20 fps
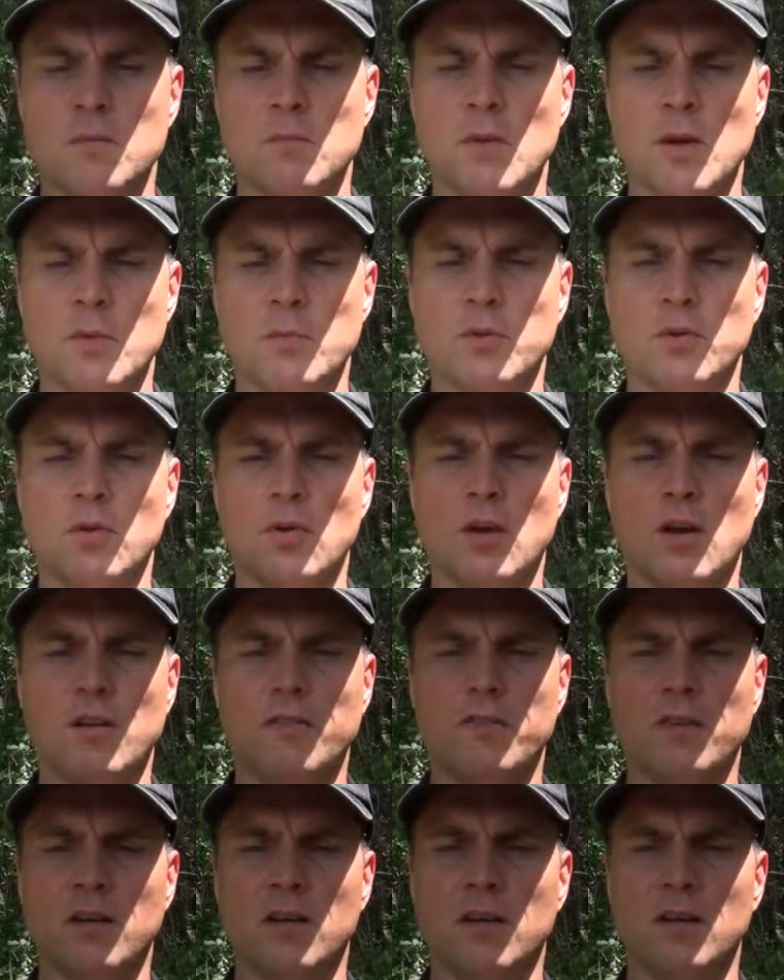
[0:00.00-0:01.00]
Might pull
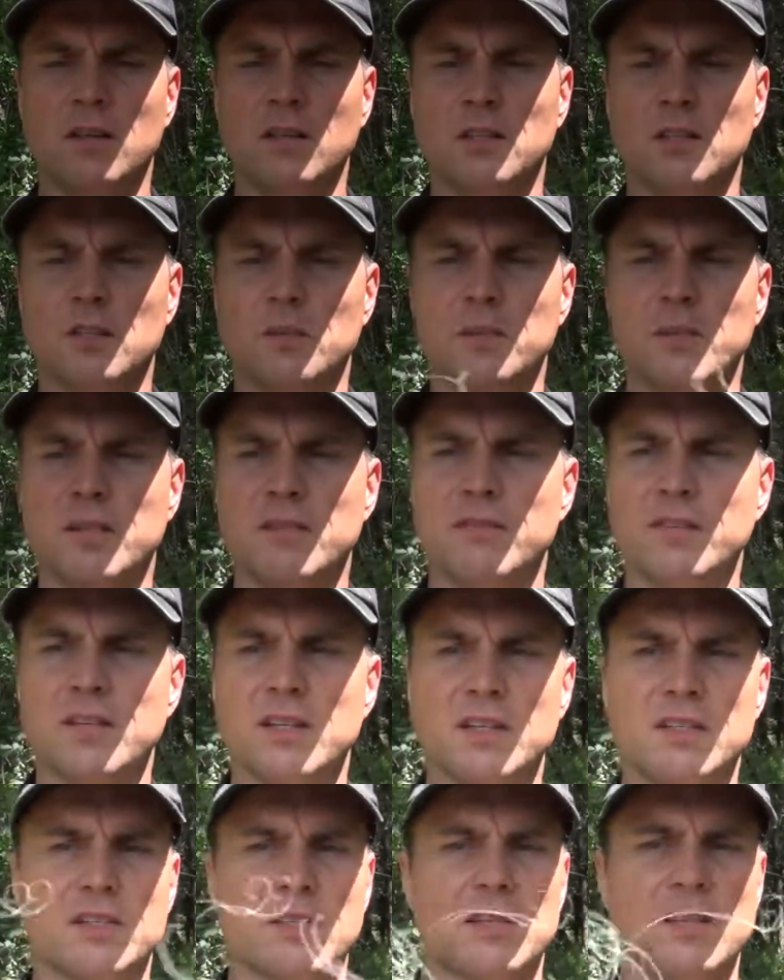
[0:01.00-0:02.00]
off a little bit of
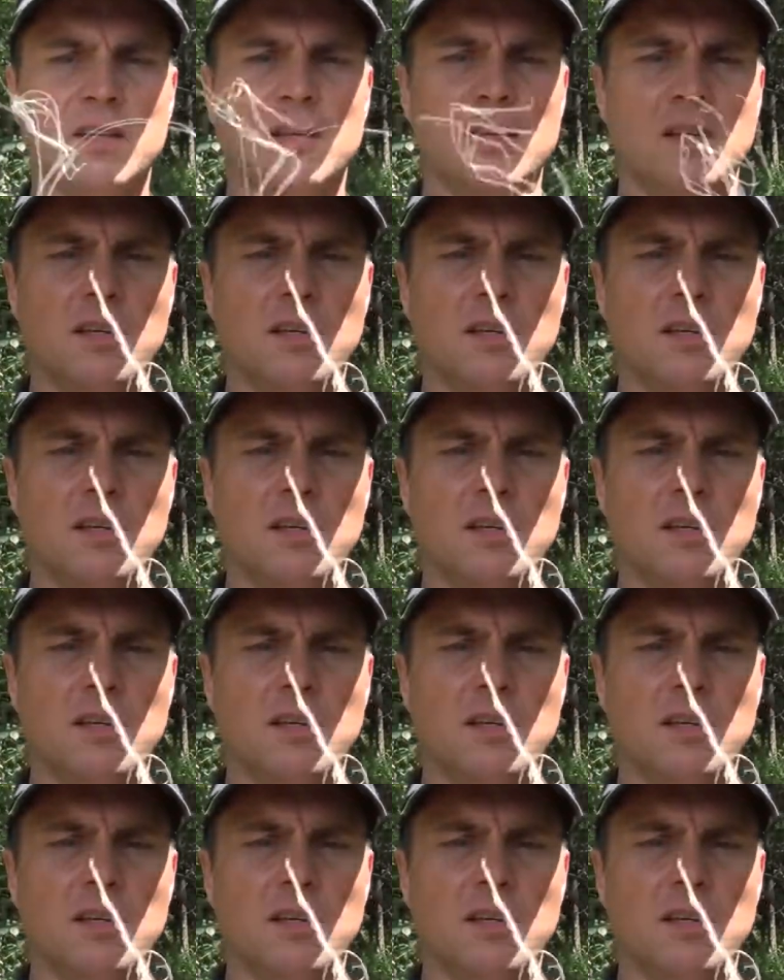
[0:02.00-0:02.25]
this.